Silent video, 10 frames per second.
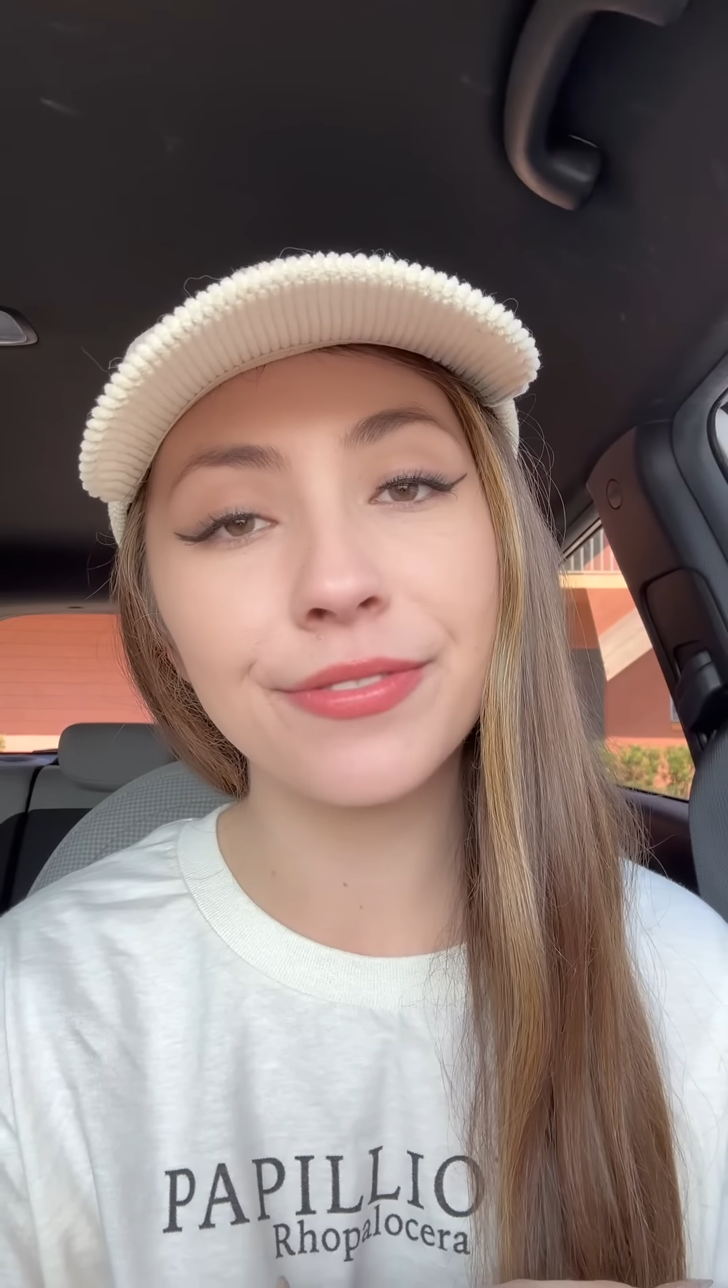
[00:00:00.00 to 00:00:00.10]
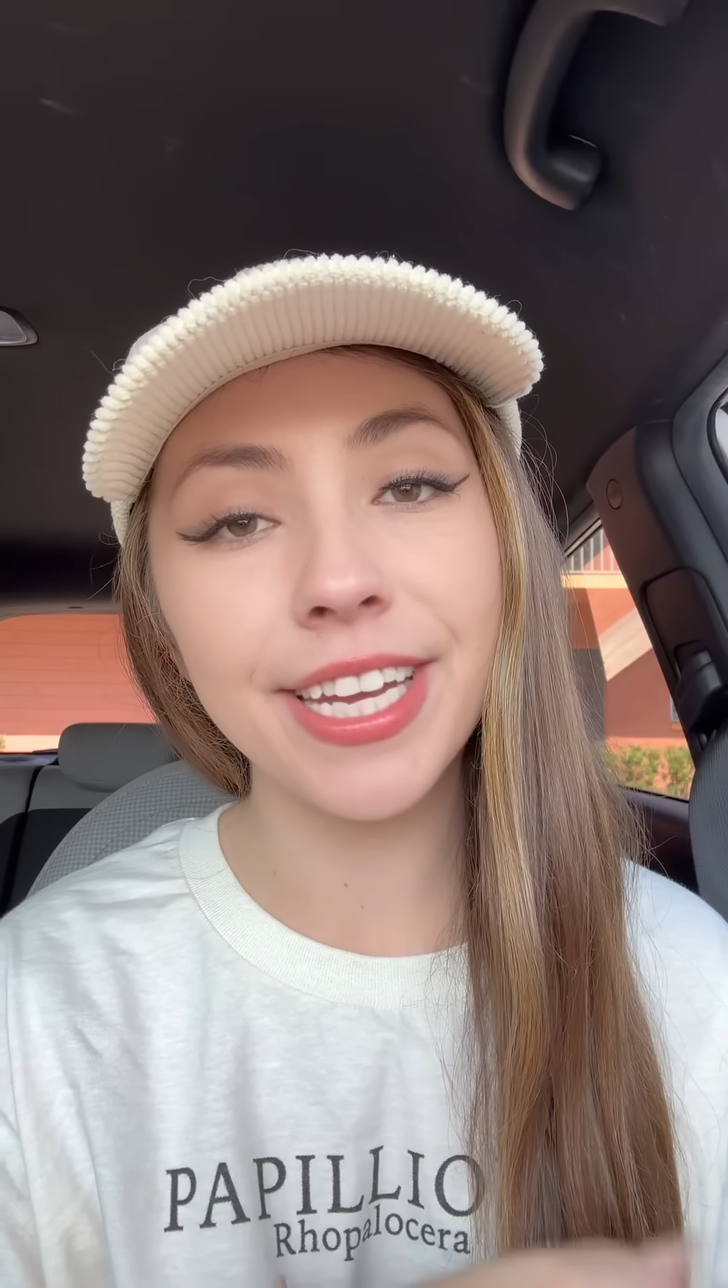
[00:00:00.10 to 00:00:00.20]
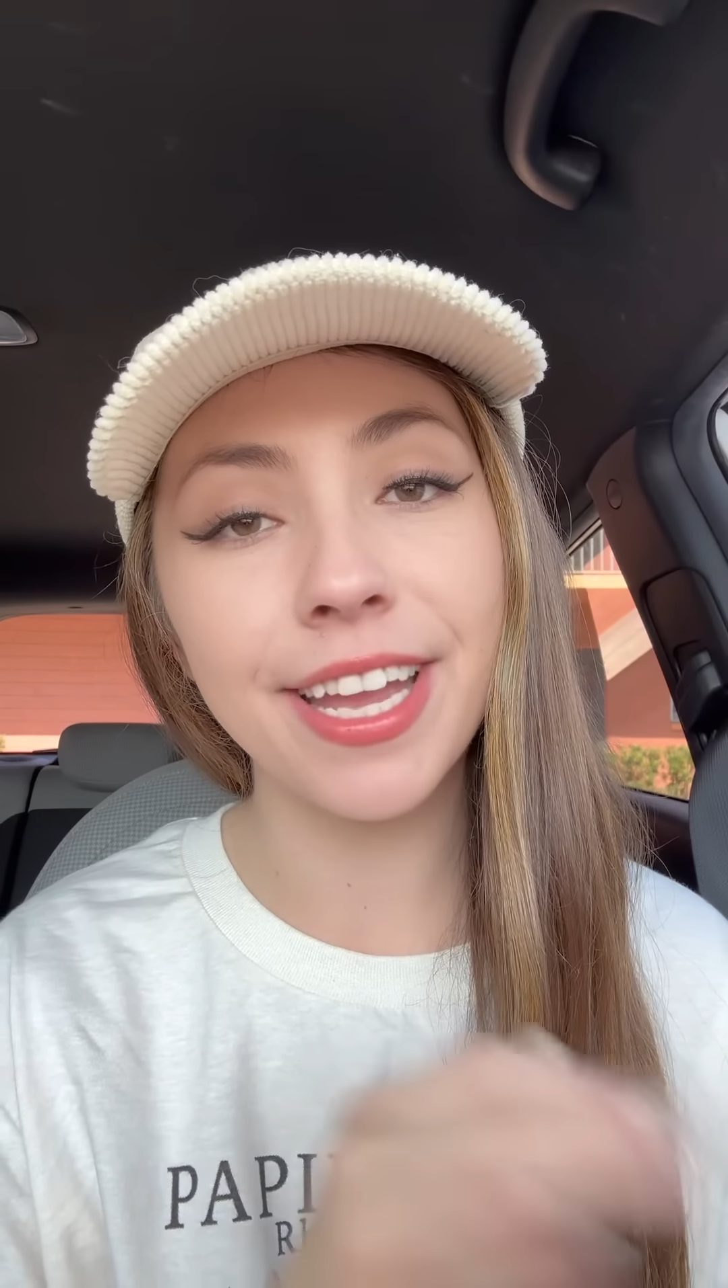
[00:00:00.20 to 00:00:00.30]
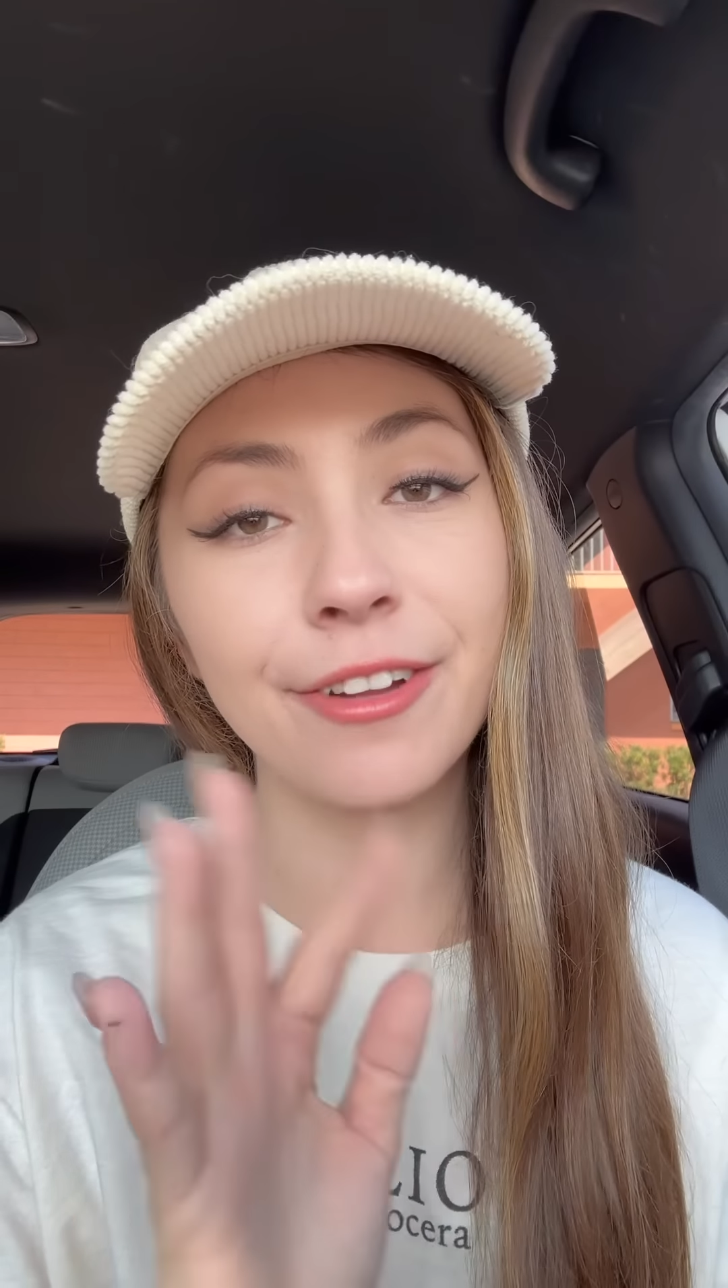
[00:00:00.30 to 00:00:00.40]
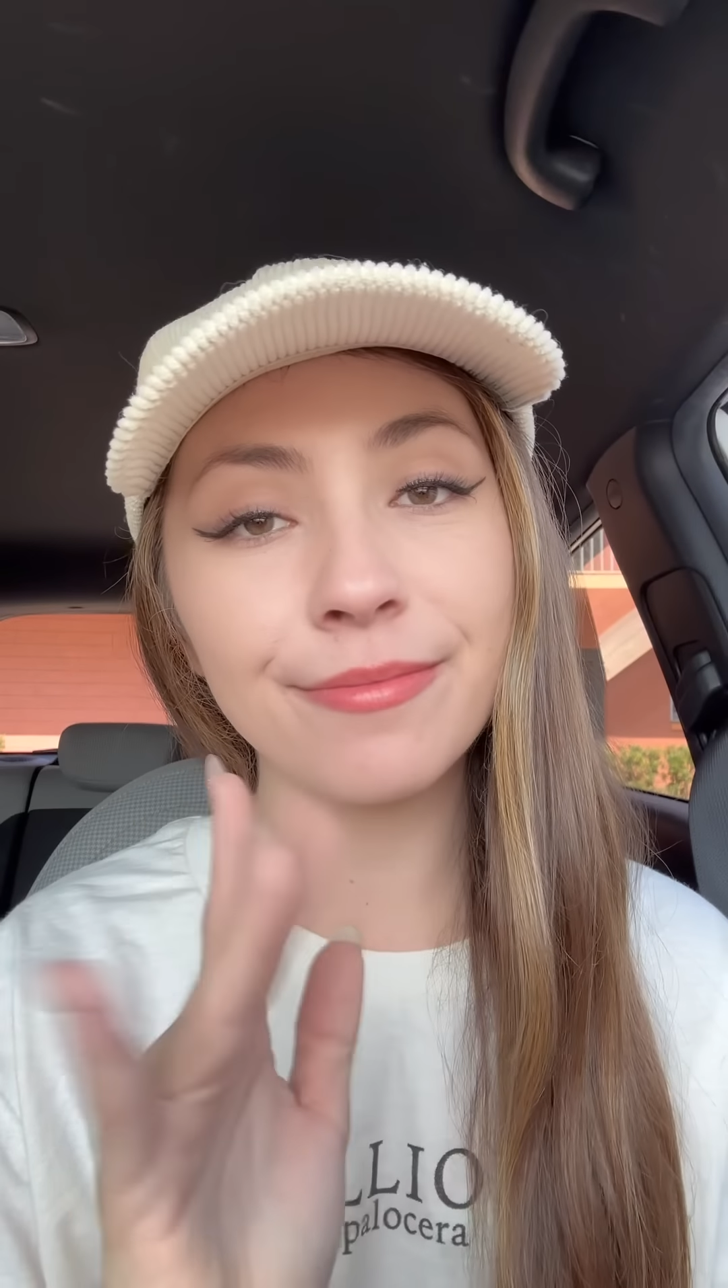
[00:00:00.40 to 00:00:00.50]

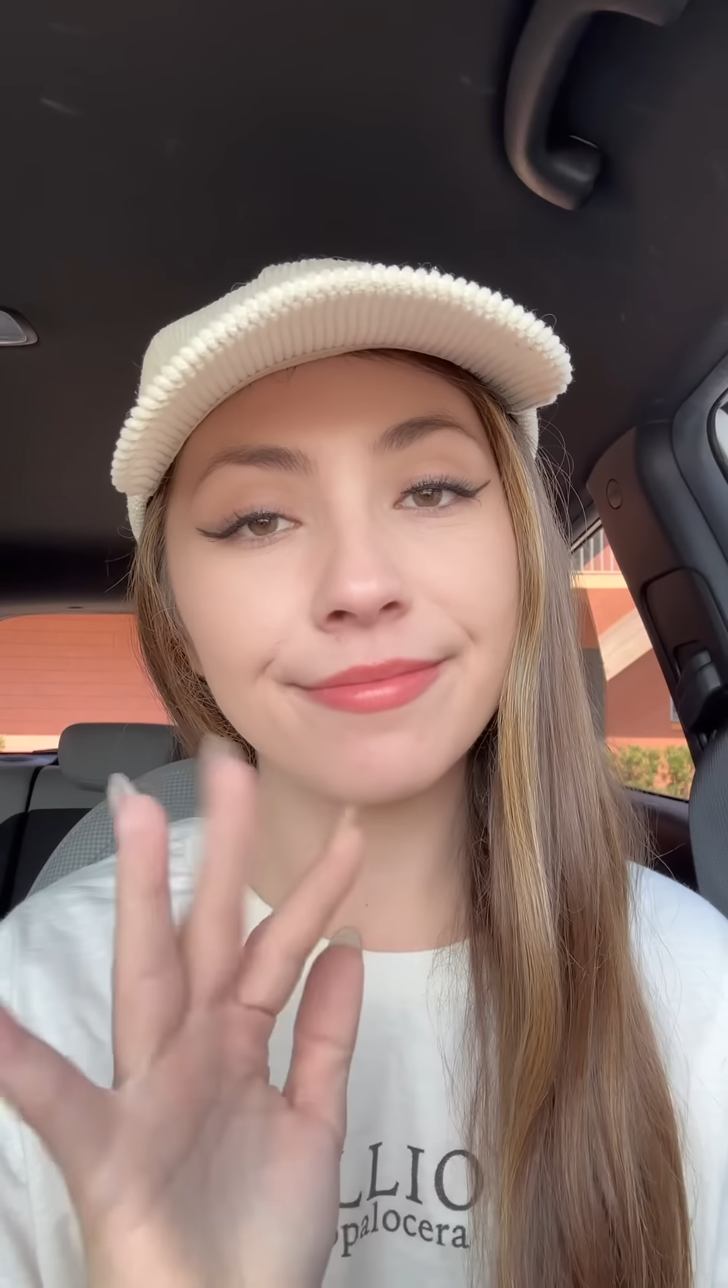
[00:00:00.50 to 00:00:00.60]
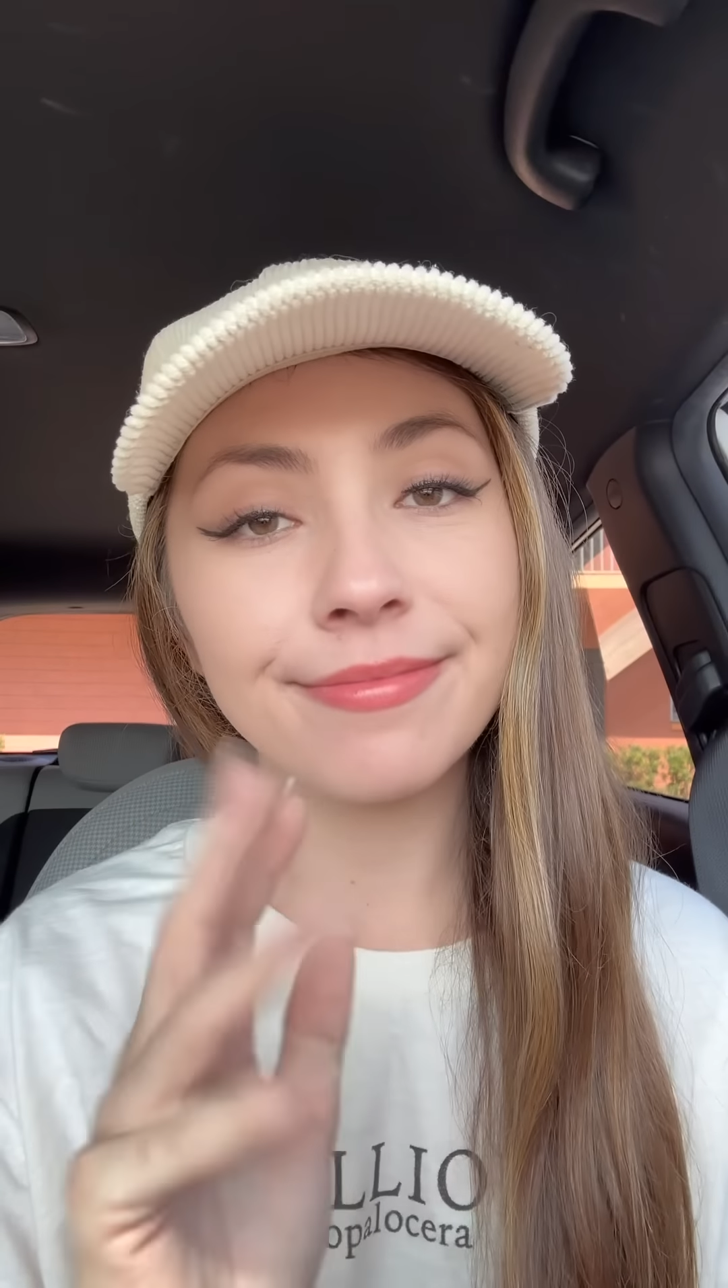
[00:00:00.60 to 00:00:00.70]
video.